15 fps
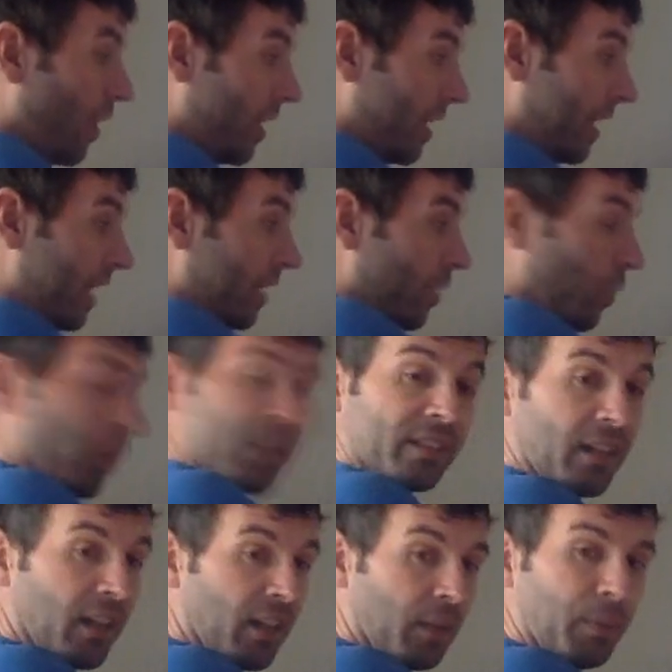Neither one's
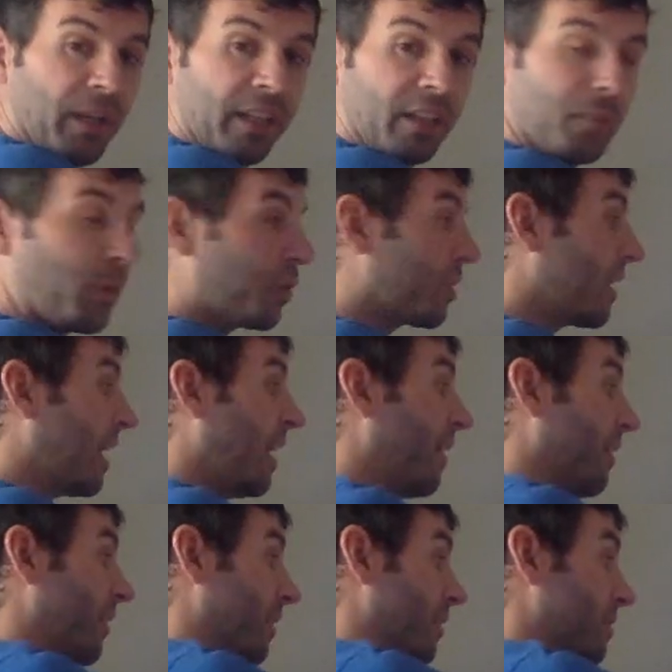colorblind. They're both
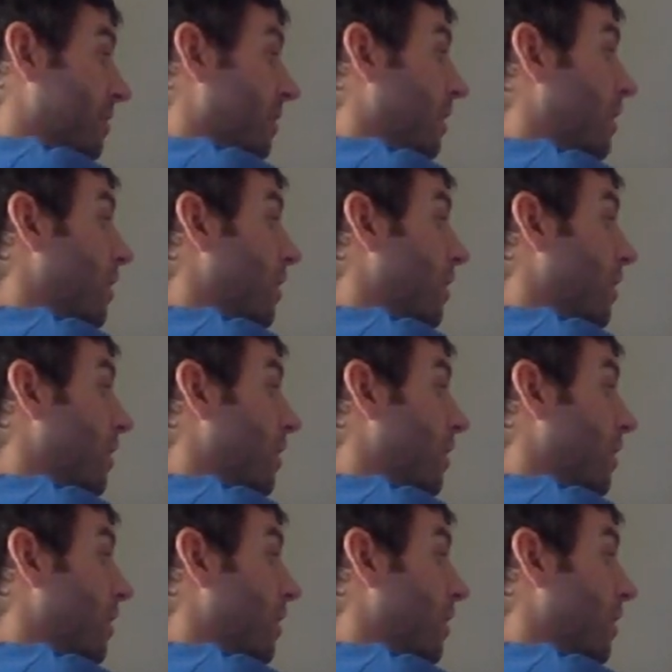carriers.